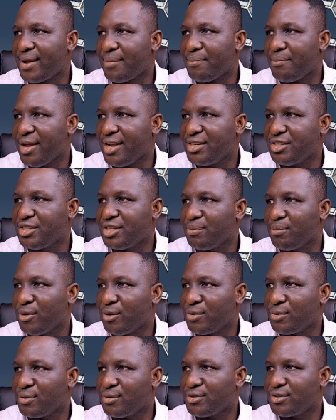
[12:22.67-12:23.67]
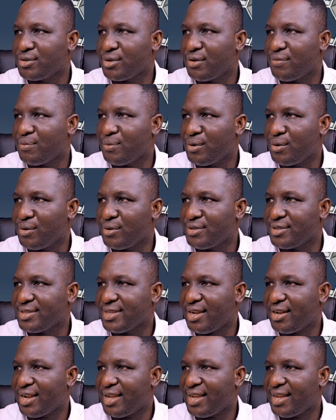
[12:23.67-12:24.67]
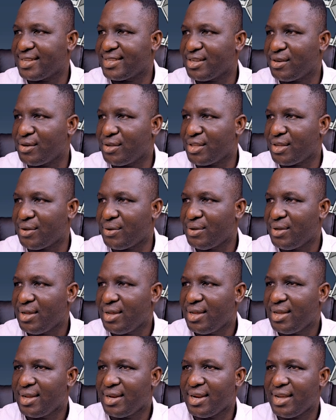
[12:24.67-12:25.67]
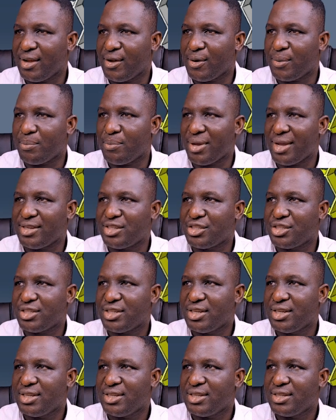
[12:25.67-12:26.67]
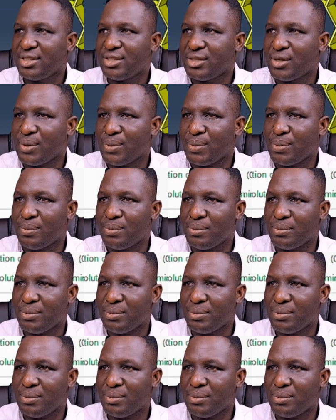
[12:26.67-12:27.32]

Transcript: and mesh the model. So if we go to cellular hexagonal, click on mesh. So